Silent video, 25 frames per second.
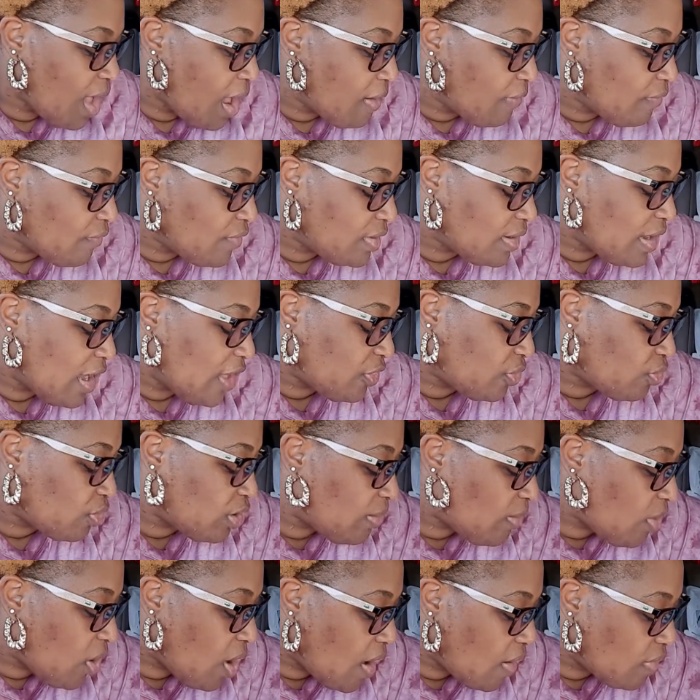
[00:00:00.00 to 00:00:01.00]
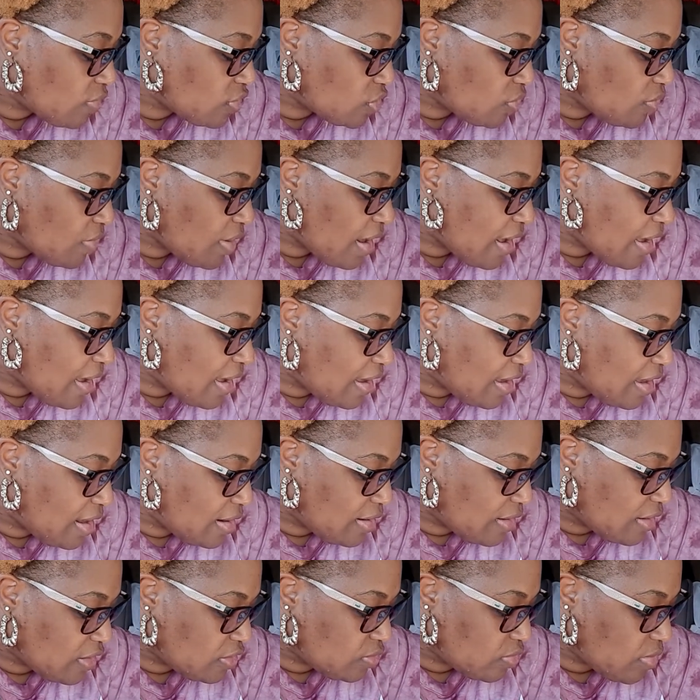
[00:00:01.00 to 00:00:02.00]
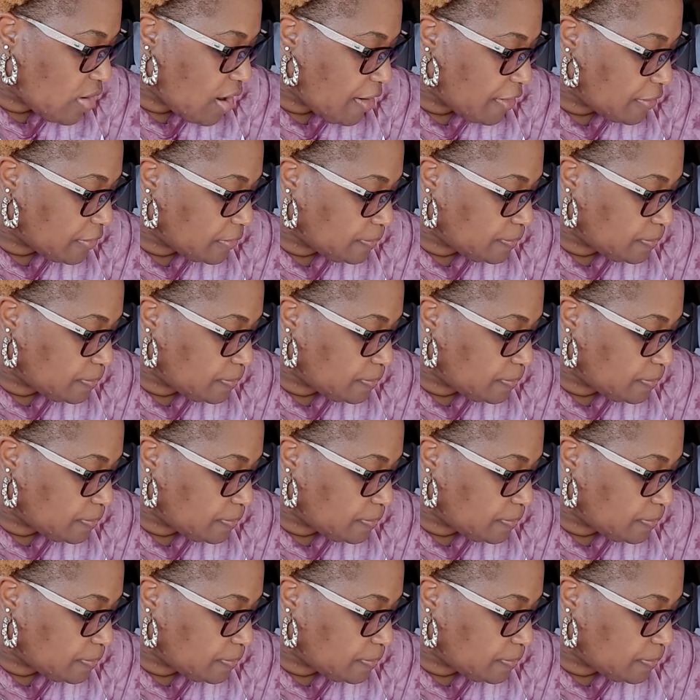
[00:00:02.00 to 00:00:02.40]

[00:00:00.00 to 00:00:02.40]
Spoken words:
We got 3 more hours to ride, Aiden. That's right.